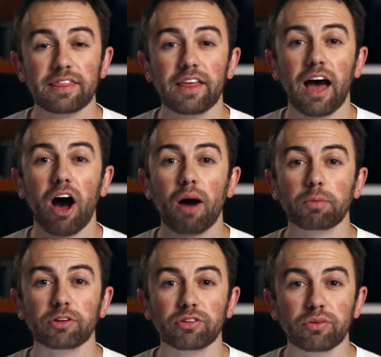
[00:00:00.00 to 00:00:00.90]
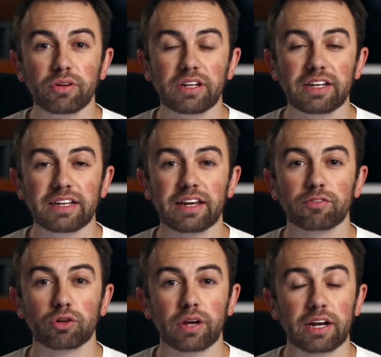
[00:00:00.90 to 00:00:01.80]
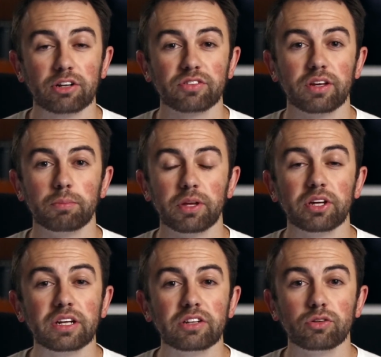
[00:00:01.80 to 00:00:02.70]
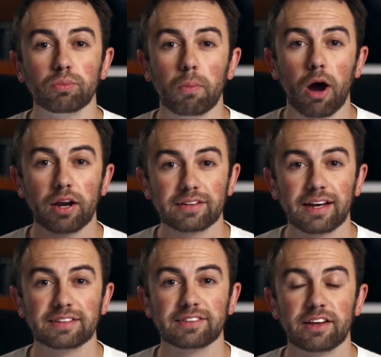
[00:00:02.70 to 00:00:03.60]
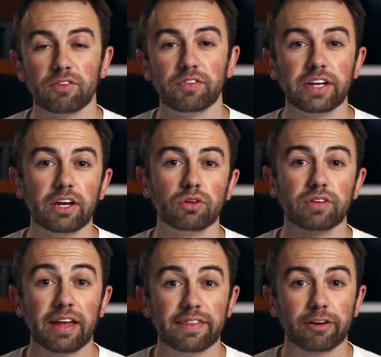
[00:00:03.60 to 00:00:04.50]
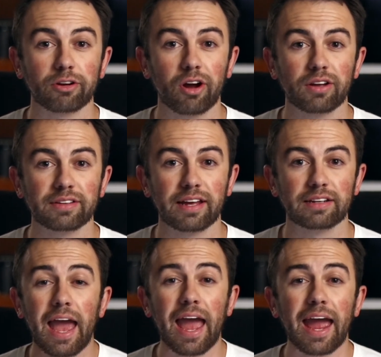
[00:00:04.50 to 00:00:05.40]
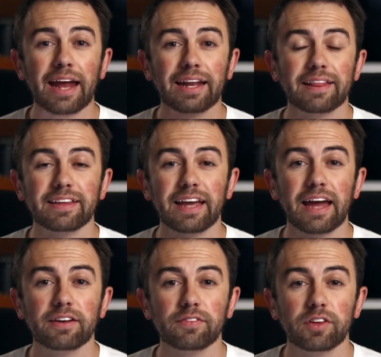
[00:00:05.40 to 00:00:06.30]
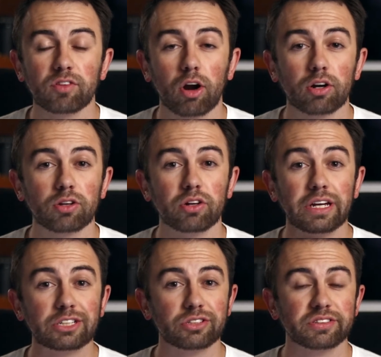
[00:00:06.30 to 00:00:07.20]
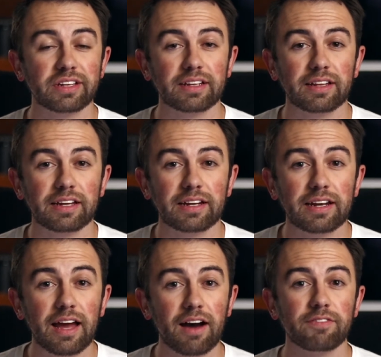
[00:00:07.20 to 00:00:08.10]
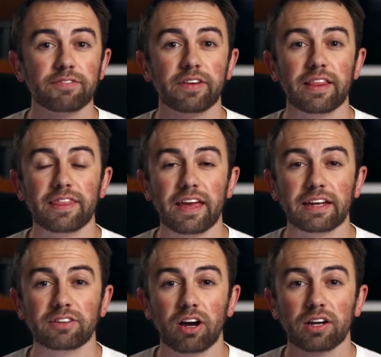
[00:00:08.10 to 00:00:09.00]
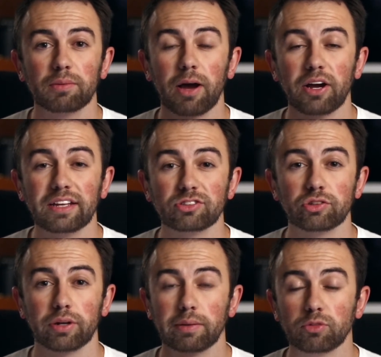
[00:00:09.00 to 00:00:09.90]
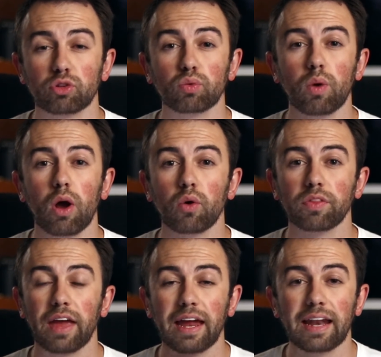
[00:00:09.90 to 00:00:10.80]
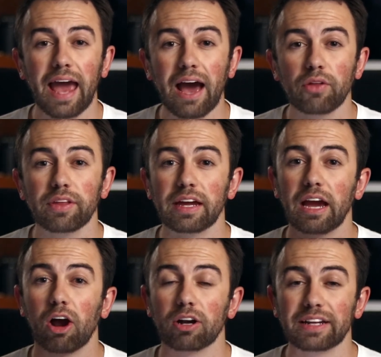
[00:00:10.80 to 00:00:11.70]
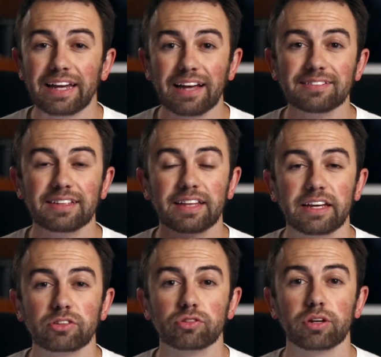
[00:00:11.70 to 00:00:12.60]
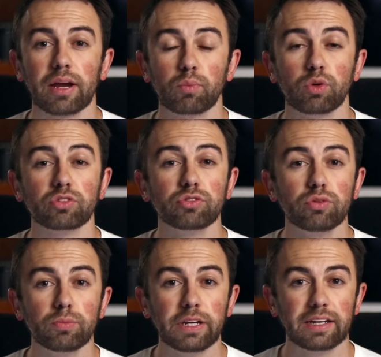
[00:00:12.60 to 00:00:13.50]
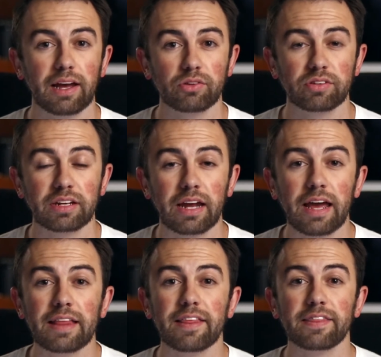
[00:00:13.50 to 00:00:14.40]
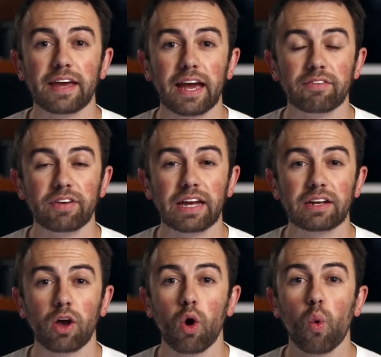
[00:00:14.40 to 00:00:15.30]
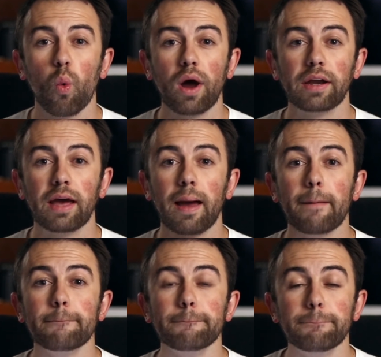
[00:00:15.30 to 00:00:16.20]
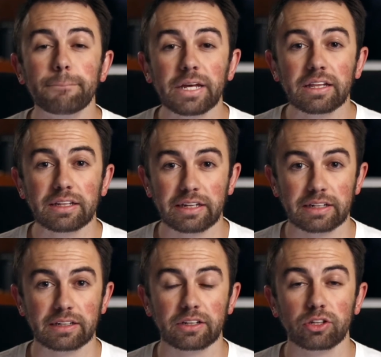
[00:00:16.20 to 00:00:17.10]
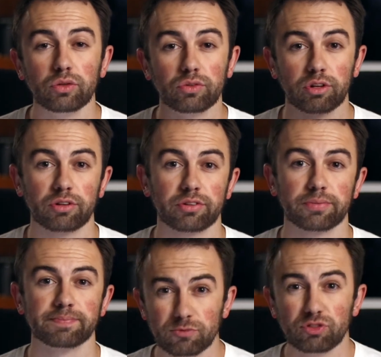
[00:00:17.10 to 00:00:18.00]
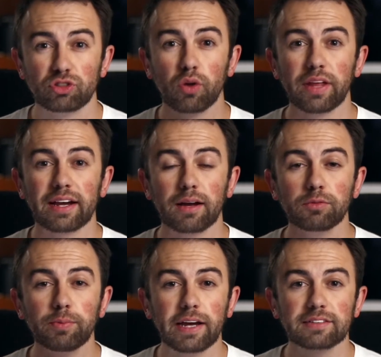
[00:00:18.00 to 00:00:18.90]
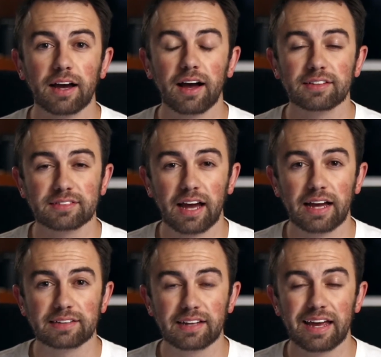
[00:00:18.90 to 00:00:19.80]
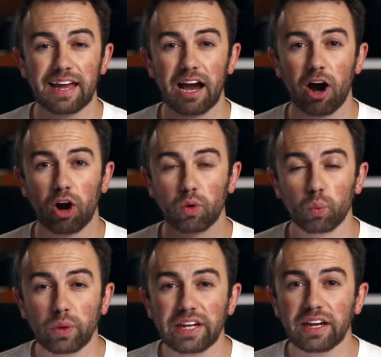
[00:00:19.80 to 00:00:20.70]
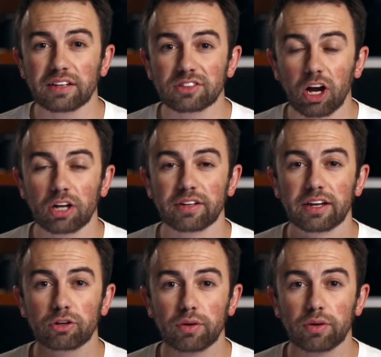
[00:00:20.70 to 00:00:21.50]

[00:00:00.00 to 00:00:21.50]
The opportunity to give creators the ability to monetize their videos and their content. And at the end of this article, interestingly enough, they talk about Instagram's growth and how they are guessing that Instagram will soon be announcing that they have hit 1 billion users. So that comes back to us, guys. Are we as content